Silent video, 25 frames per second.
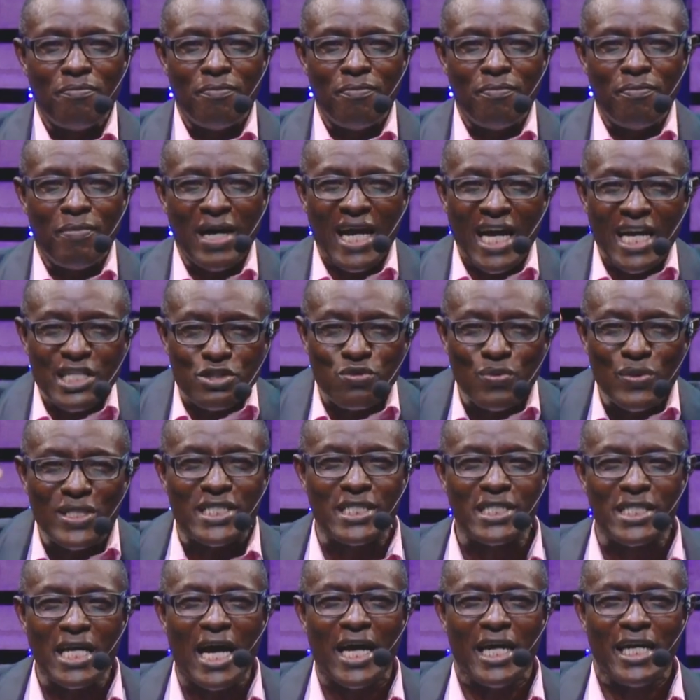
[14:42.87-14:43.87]
But as we
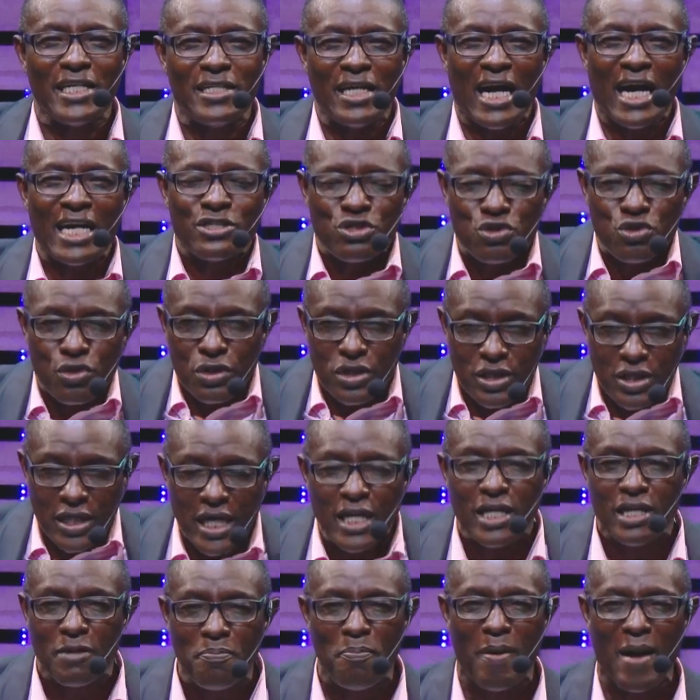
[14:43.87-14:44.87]
said, as you
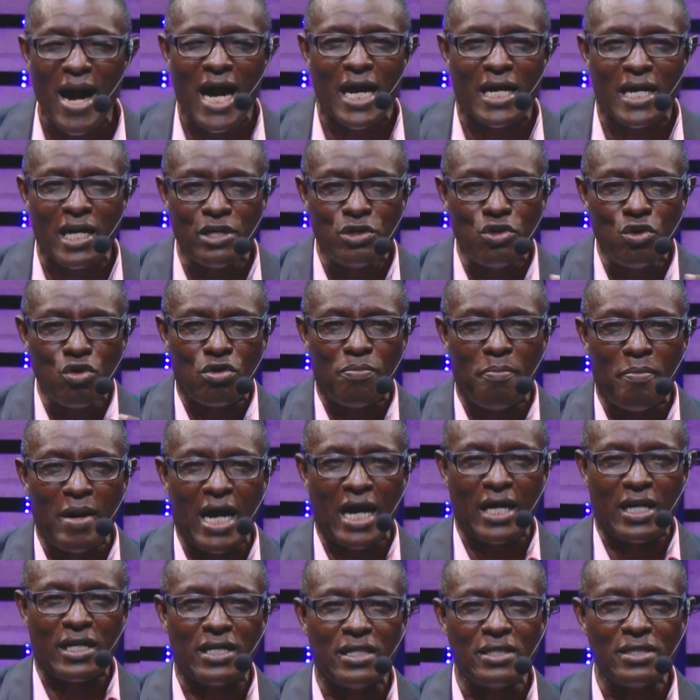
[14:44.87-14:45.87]
think back and look
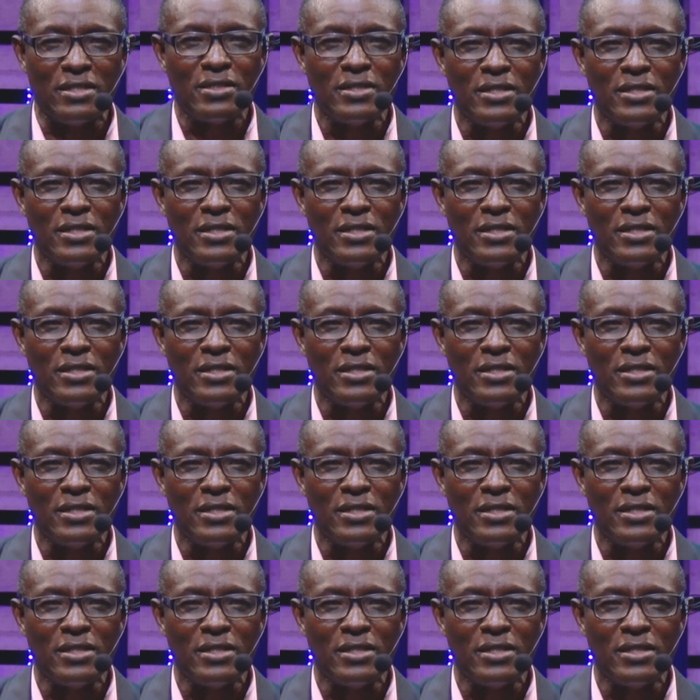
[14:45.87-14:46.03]
back,